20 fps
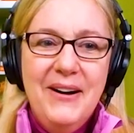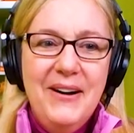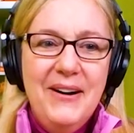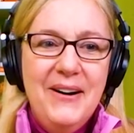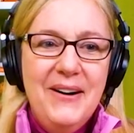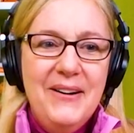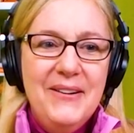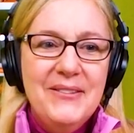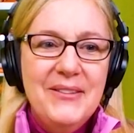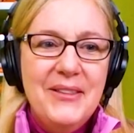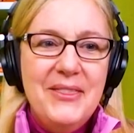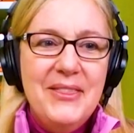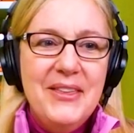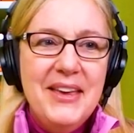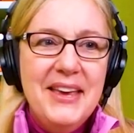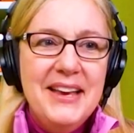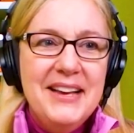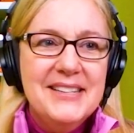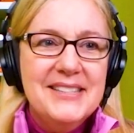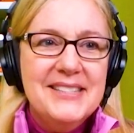All the
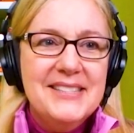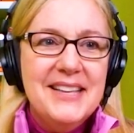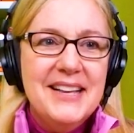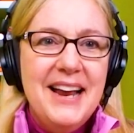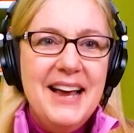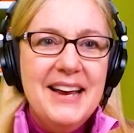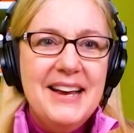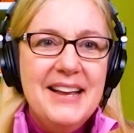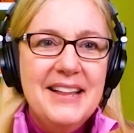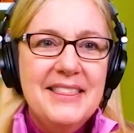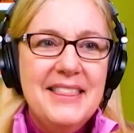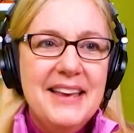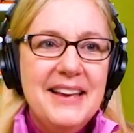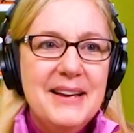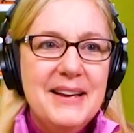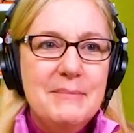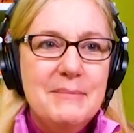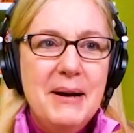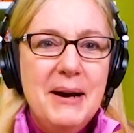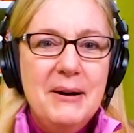things that I can
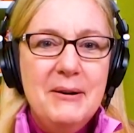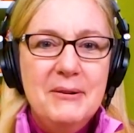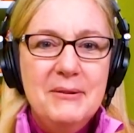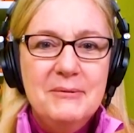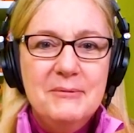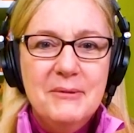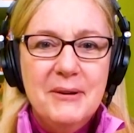think about,